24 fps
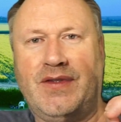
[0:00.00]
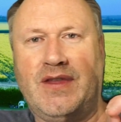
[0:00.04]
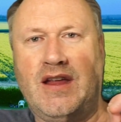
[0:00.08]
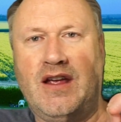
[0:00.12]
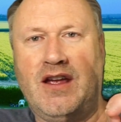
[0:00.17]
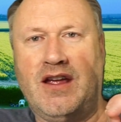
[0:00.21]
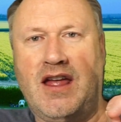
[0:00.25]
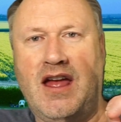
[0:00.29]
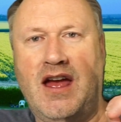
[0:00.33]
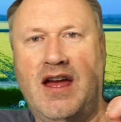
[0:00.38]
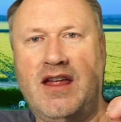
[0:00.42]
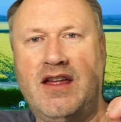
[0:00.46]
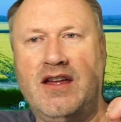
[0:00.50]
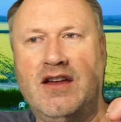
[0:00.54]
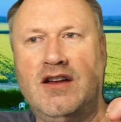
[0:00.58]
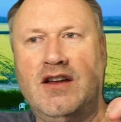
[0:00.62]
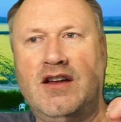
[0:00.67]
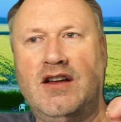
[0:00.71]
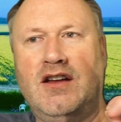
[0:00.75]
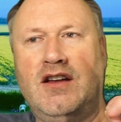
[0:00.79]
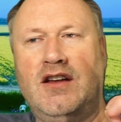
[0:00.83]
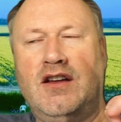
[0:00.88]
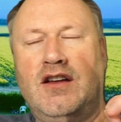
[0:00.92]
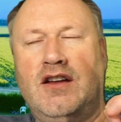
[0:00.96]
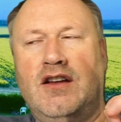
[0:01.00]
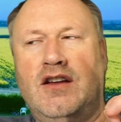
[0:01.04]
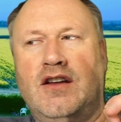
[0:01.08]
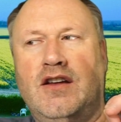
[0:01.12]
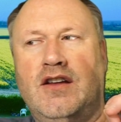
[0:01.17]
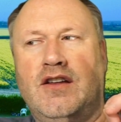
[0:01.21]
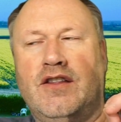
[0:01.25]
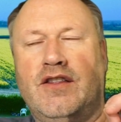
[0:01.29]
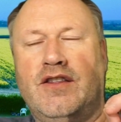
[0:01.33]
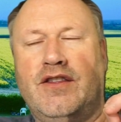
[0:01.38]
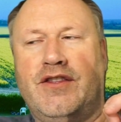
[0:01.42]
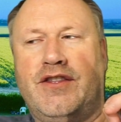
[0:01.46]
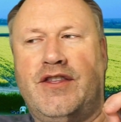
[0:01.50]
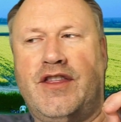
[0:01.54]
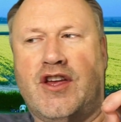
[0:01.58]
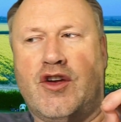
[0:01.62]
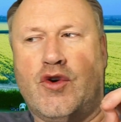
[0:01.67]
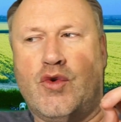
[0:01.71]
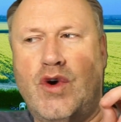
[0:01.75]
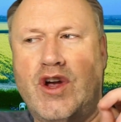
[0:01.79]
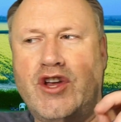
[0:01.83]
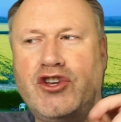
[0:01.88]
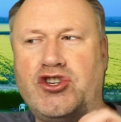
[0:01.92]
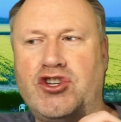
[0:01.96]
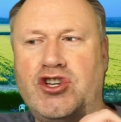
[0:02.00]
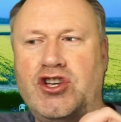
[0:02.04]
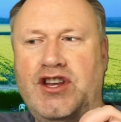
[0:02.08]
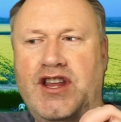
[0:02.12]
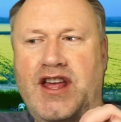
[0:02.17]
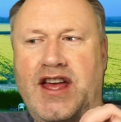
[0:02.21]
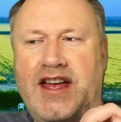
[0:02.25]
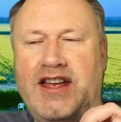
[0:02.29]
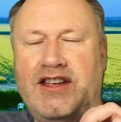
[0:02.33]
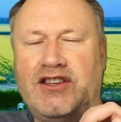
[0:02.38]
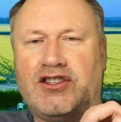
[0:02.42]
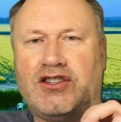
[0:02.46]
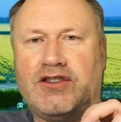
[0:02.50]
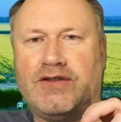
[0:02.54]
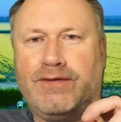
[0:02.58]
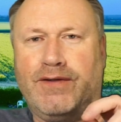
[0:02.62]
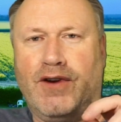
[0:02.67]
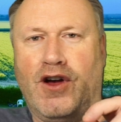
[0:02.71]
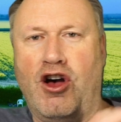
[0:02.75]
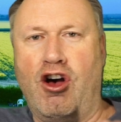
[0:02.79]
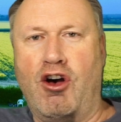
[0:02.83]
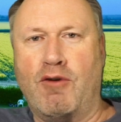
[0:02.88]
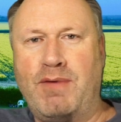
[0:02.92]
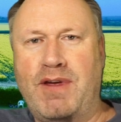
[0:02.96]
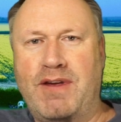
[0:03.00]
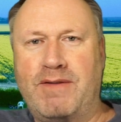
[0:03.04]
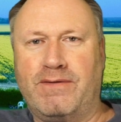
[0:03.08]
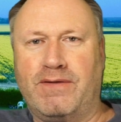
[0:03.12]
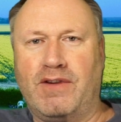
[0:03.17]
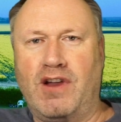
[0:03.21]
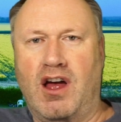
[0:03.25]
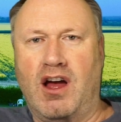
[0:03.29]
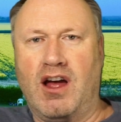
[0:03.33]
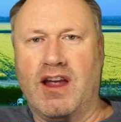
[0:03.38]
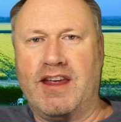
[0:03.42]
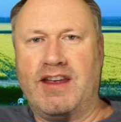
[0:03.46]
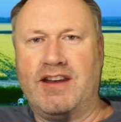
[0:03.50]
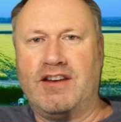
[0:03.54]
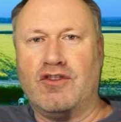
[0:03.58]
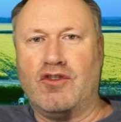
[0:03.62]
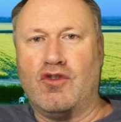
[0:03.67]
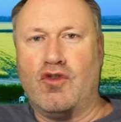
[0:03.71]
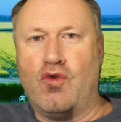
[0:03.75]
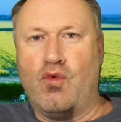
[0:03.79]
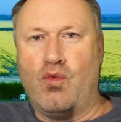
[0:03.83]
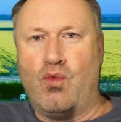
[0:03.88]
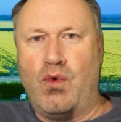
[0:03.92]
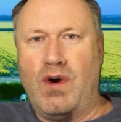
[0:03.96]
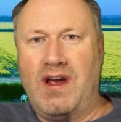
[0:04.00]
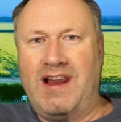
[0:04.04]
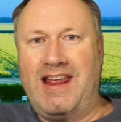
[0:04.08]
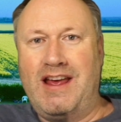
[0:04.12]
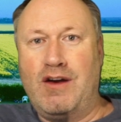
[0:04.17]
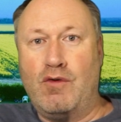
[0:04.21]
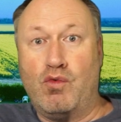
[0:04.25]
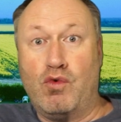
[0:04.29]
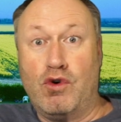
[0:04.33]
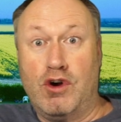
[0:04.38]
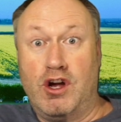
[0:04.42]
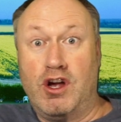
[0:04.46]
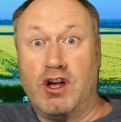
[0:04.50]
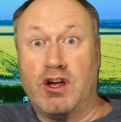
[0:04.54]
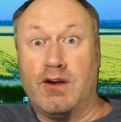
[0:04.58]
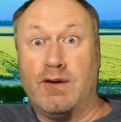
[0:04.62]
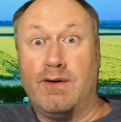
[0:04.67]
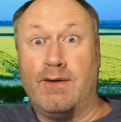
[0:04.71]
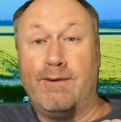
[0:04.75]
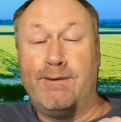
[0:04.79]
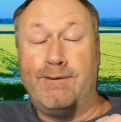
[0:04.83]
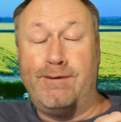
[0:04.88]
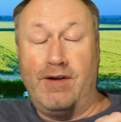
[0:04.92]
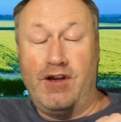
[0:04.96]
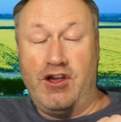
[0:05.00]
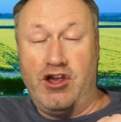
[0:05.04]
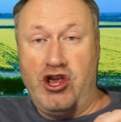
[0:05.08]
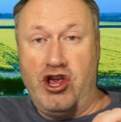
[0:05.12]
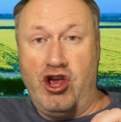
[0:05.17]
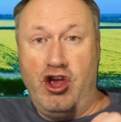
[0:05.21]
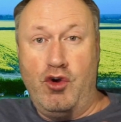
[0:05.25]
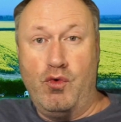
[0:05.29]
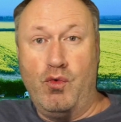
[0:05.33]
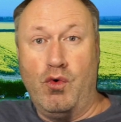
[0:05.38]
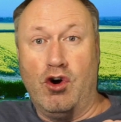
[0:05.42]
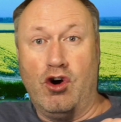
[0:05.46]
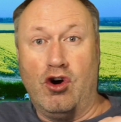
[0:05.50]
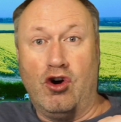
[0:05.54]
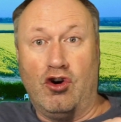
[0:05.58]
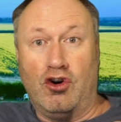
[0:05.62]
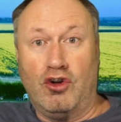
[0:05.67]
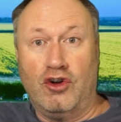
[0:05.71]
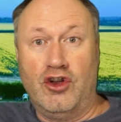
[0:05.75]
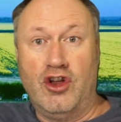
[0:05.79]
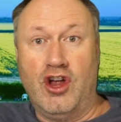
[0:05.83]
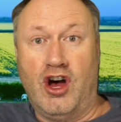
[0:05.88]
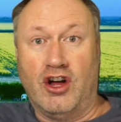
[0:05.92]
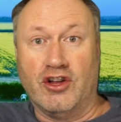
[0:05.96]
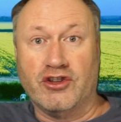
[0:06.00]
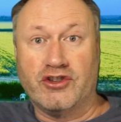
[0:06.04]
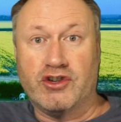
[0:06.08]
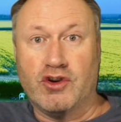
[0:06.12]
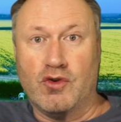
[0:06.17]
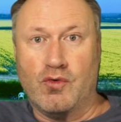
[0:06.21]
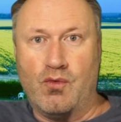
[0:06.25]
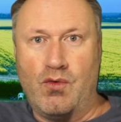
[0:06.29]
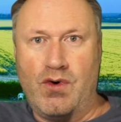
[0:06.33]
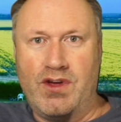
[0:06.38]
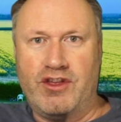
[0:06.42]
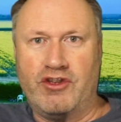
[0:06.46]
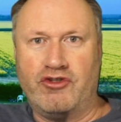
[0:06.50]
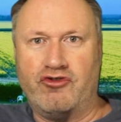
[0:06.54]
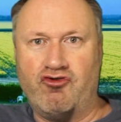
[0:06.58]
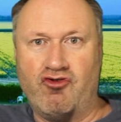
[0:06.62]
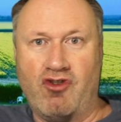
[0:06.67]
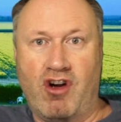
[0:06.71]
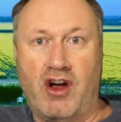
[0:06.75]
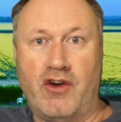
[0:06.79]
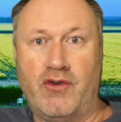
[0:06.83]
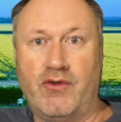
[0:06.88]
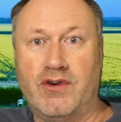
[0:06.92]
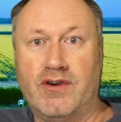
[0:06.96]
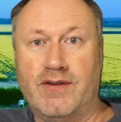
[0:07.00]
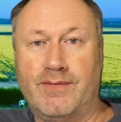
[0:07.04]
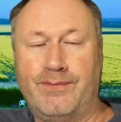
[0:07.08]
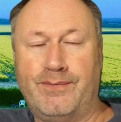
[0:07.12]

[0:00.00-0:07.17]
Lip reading: Okay, the question is, for hobby flying, will it work for you or not with a drone?